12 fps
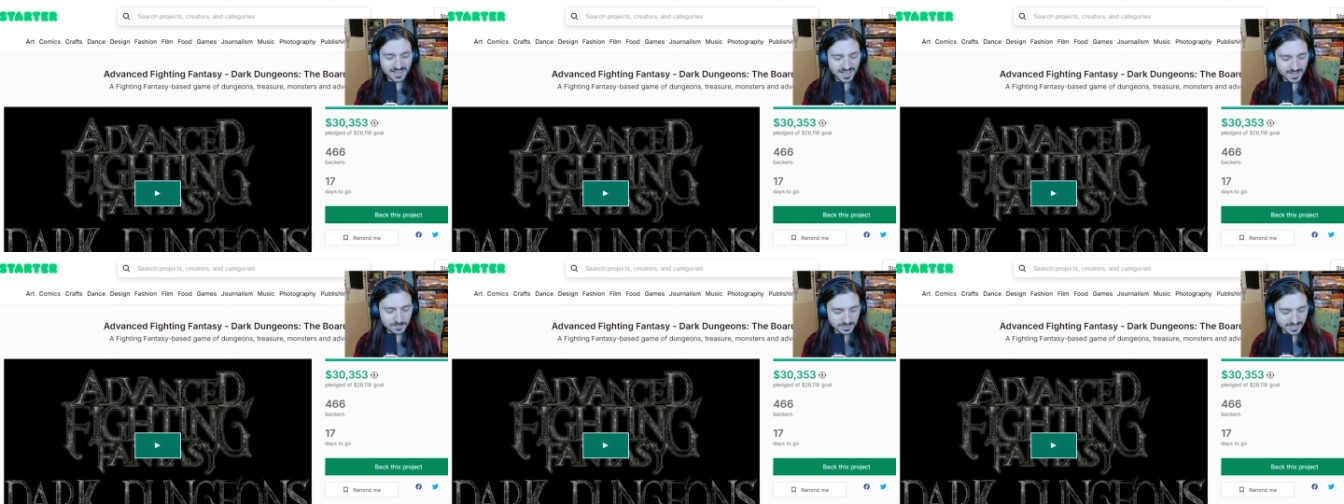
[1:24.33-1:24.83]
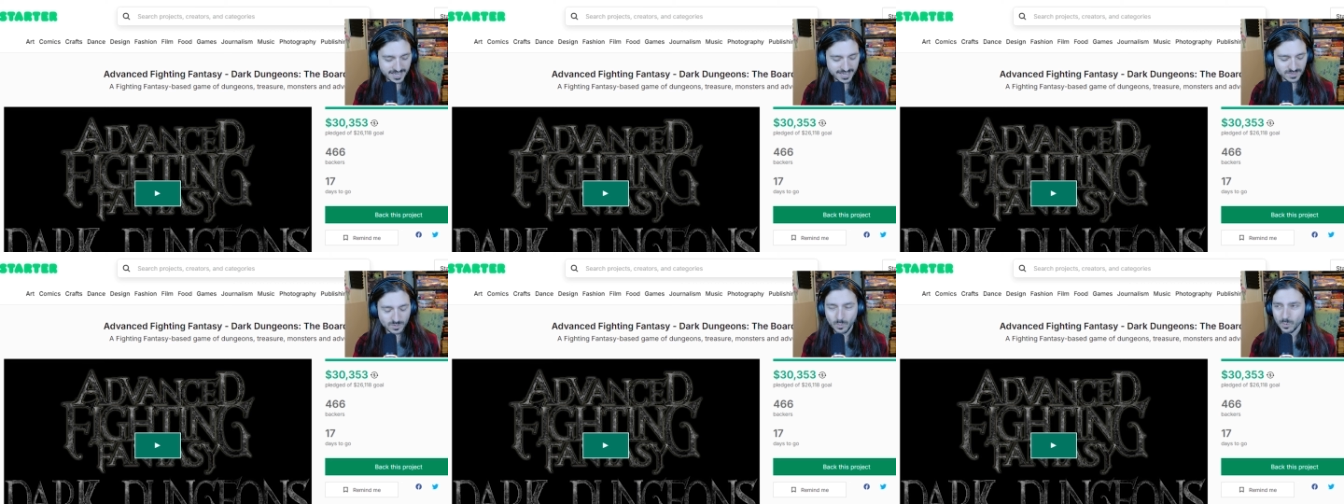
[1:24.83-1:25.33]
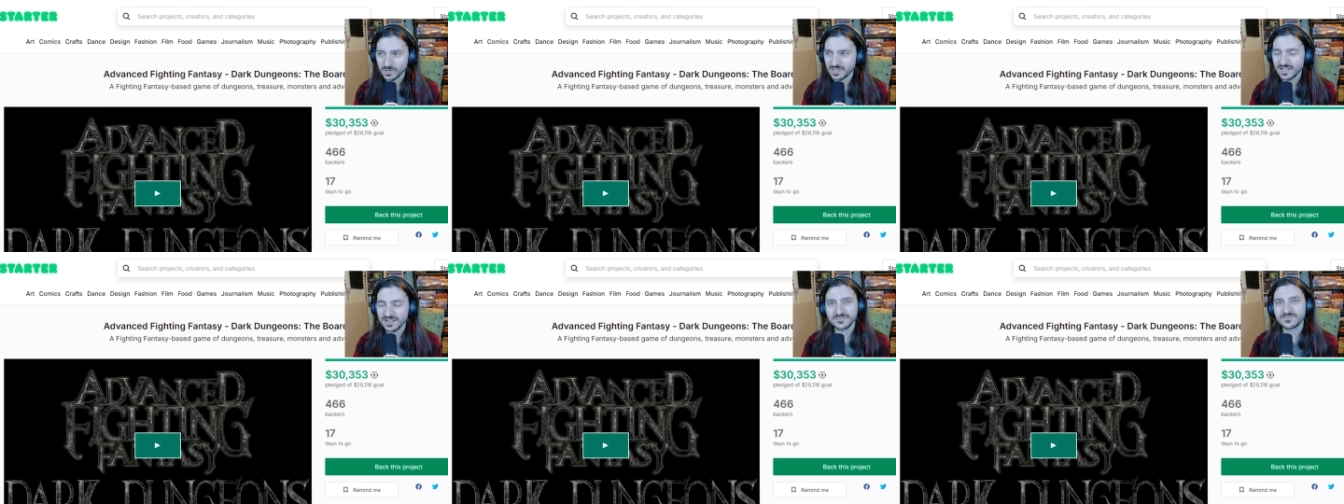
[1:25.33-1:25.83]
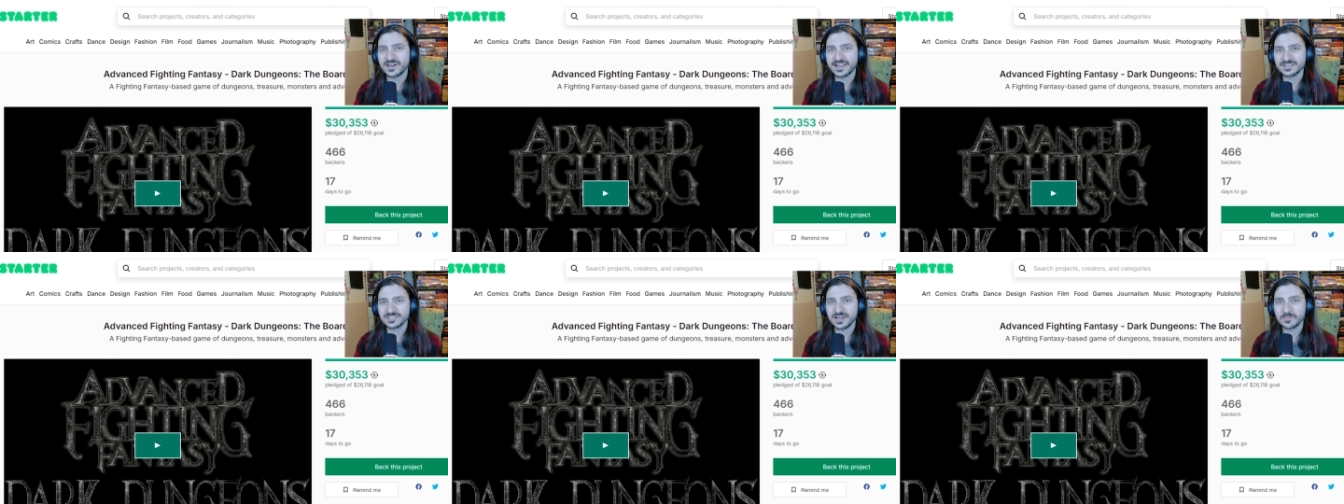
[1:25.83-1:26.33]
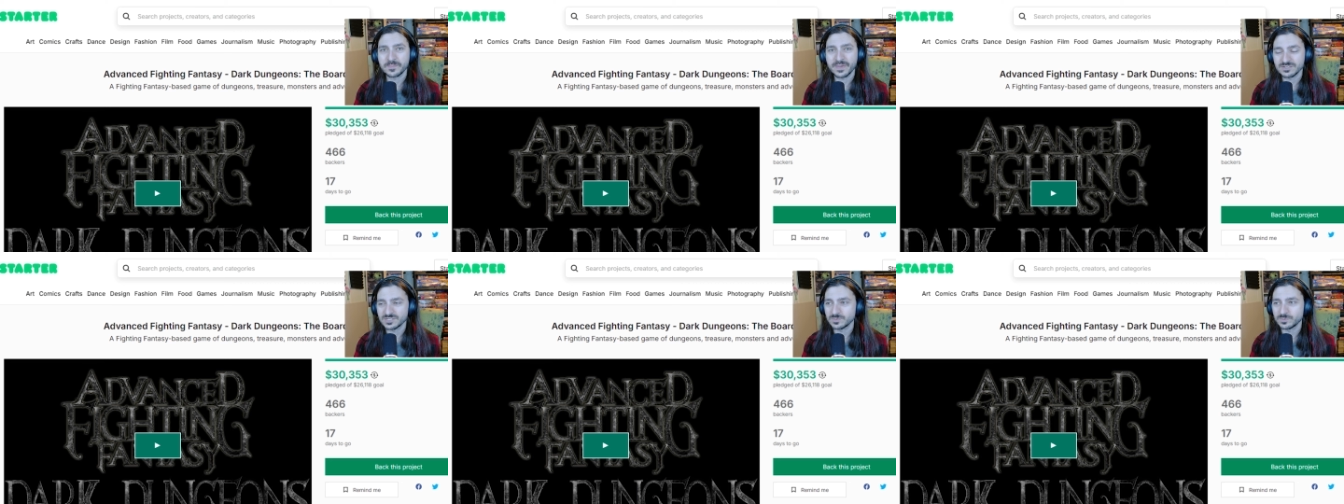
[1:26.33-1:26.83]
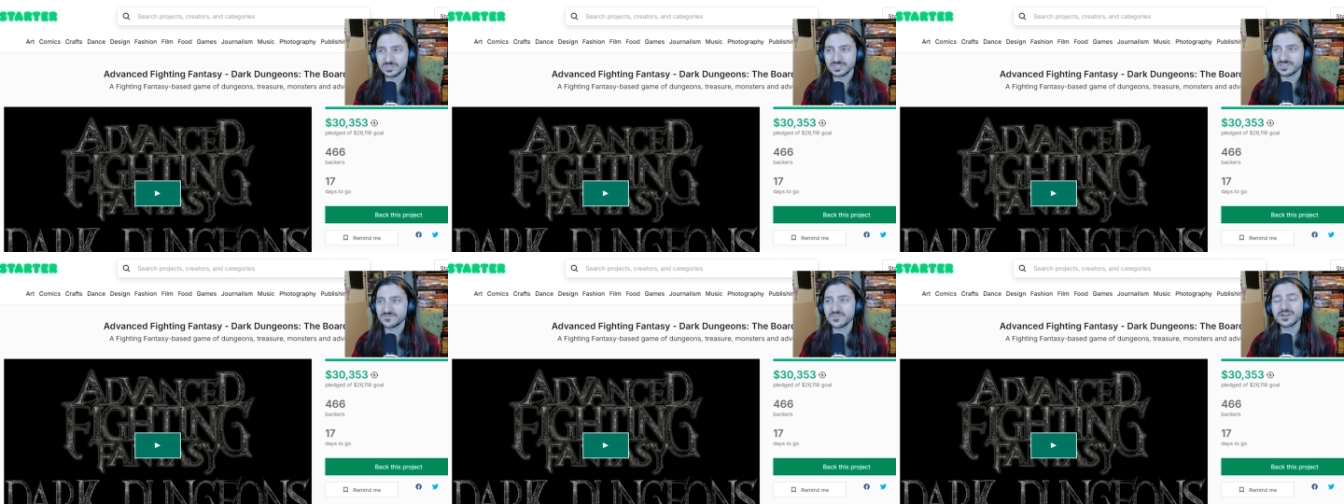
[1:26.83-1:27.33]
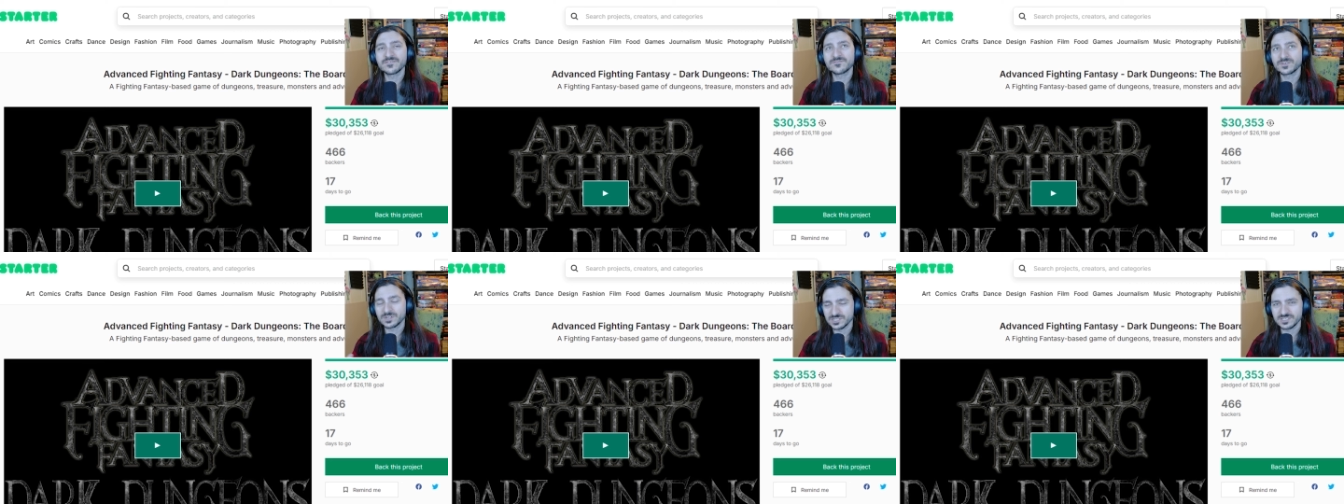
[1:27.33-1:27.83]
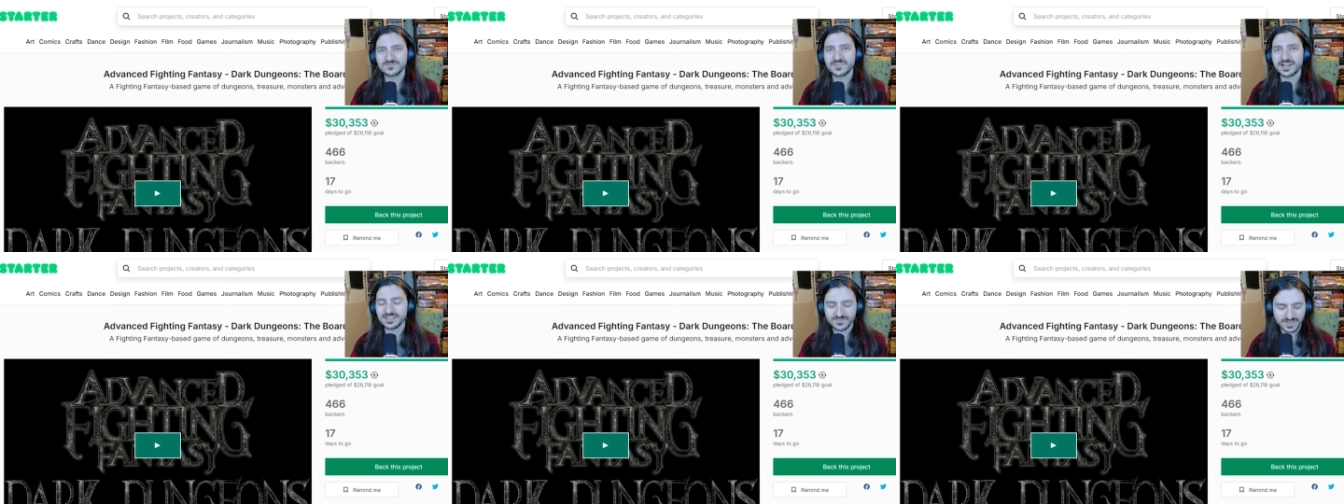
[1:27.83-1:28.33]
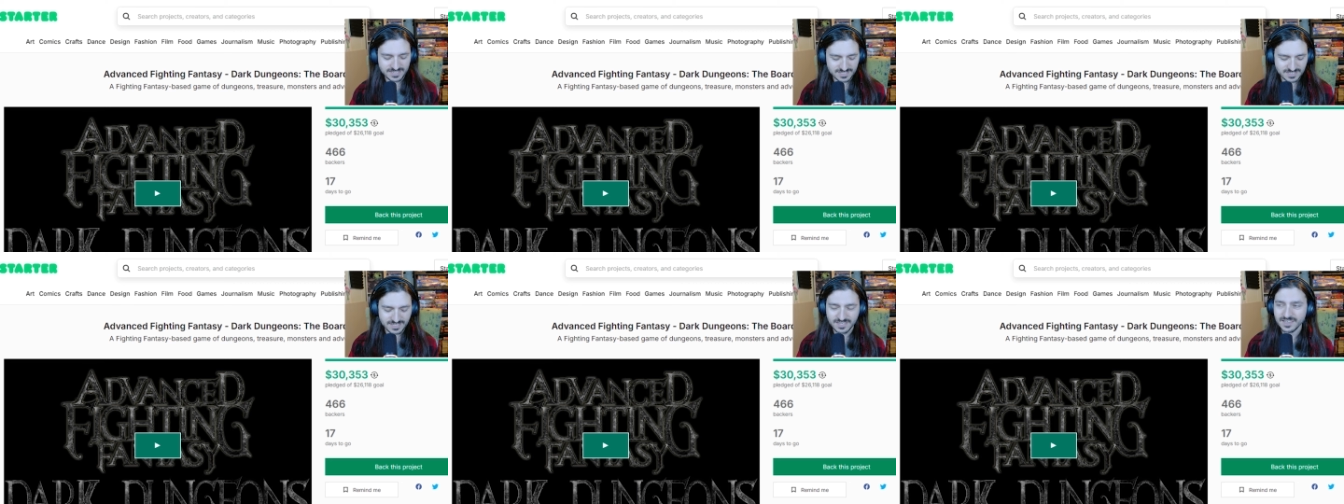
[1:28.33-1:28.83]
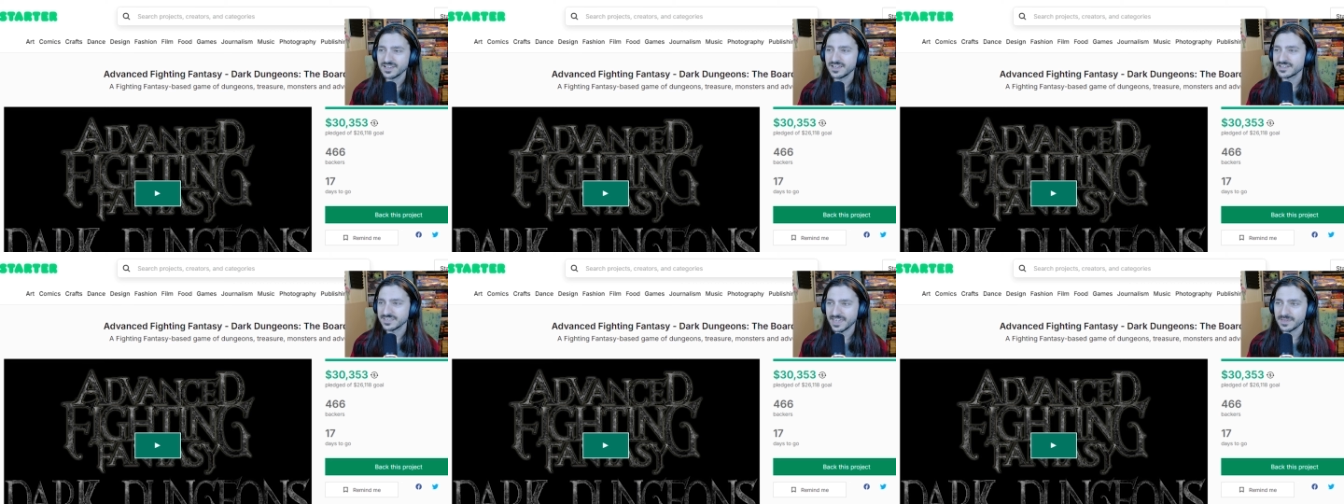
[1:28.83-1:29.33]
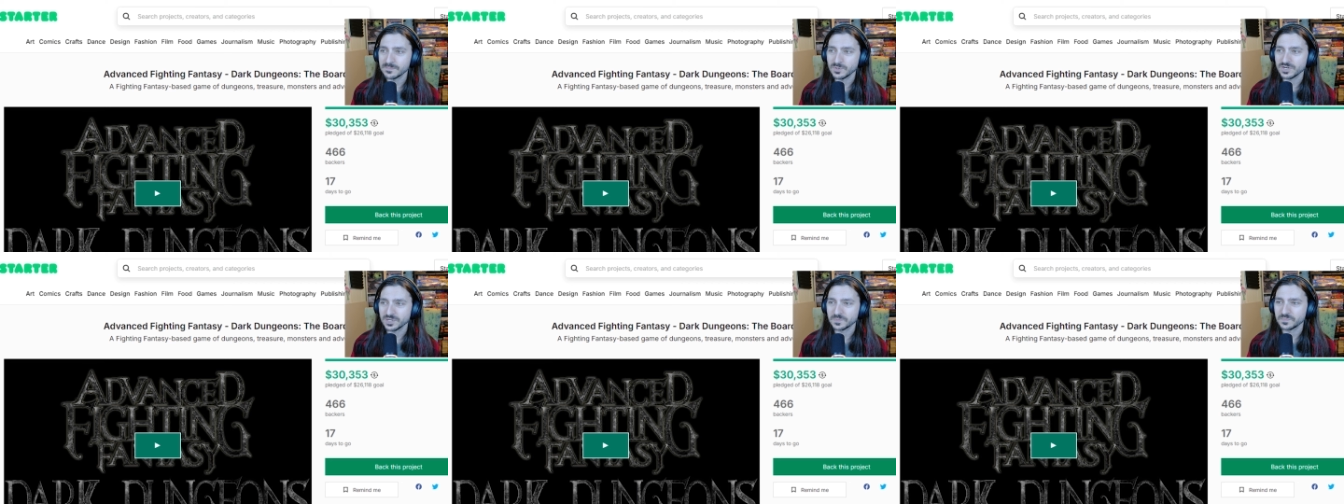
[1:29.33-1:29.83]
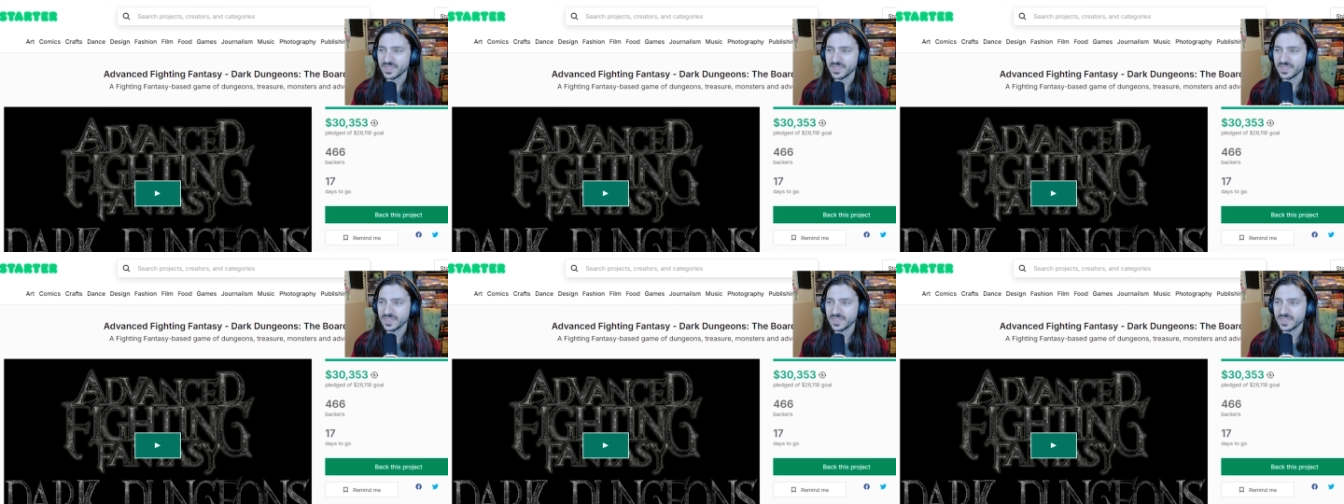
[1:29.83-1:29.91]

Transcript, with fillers: I played the Warlock of Firetop Mountain, which is the very first fighting fantasy game book,